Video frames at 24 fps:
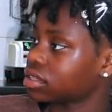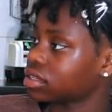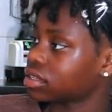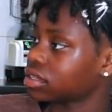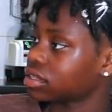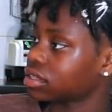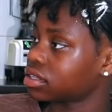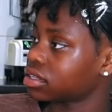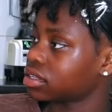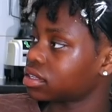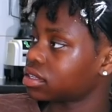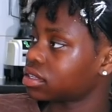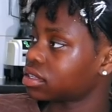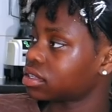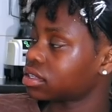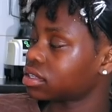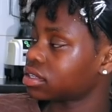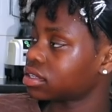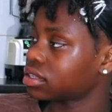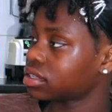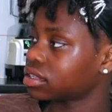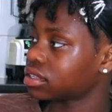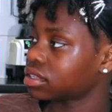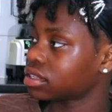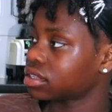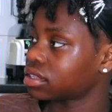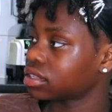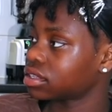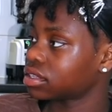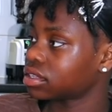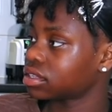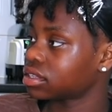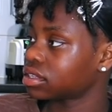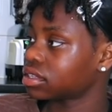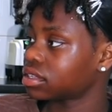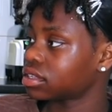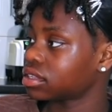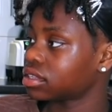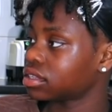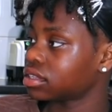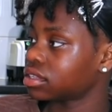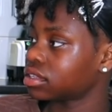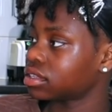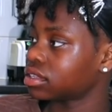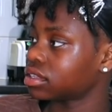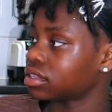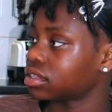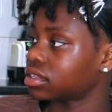
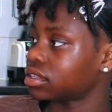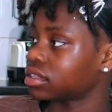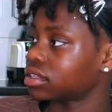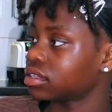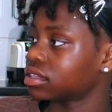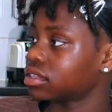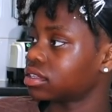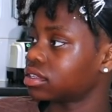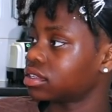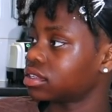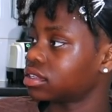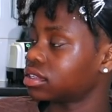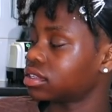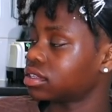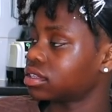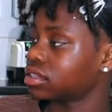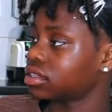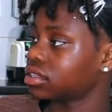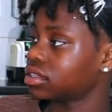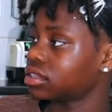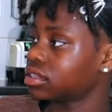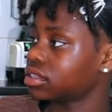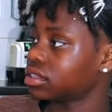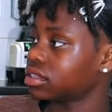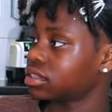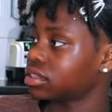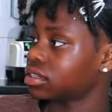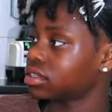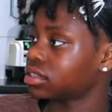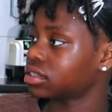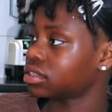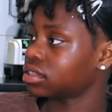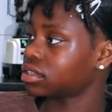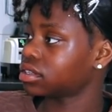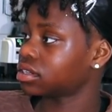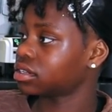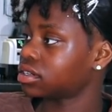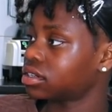(not speaking)